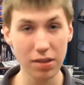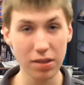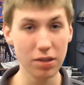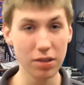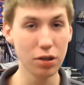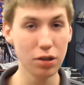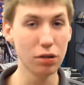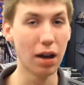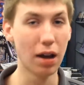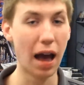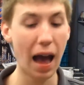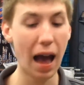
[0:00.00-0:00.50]

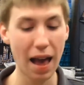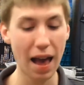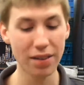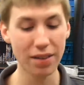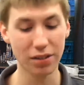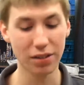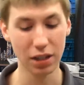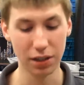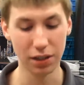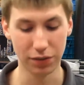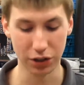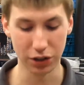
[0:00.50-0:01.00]
doesn't do
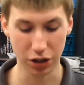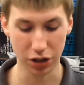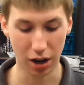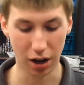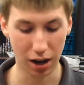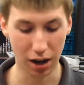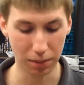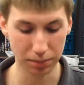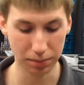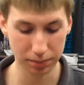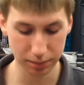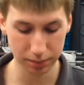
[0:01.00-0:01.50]
as good of a
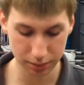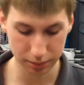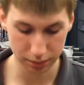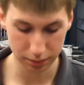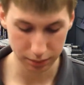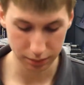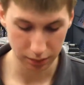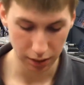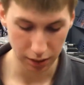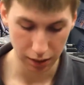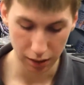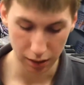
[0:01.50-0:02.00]
job.
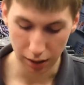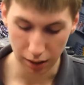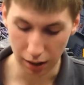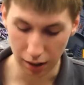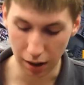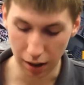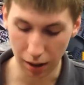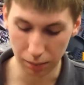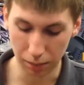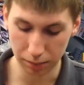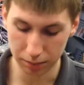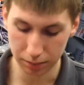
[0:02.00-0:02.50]

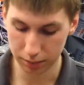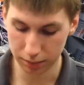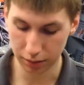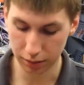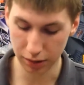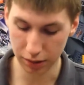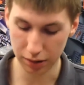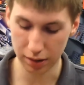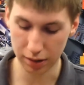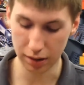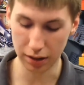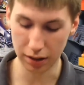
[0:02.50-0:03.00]

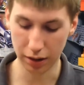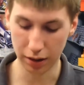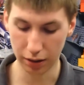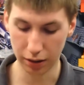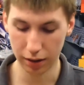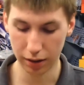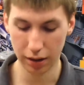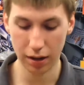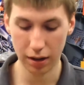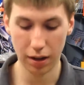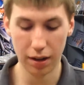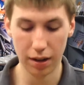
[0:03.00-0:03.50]
Let's see here.
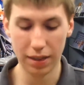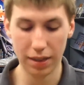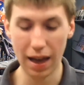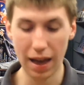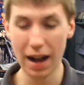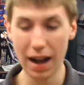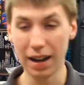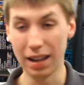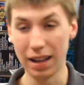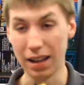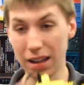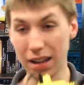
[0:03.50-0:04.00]

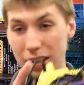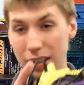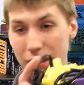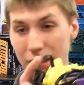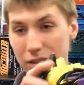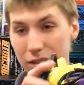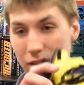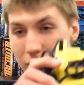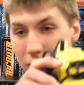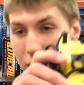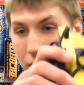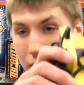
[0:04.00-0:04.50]
That
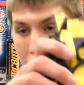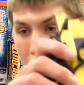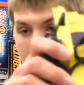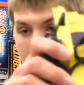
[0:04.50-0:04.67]
is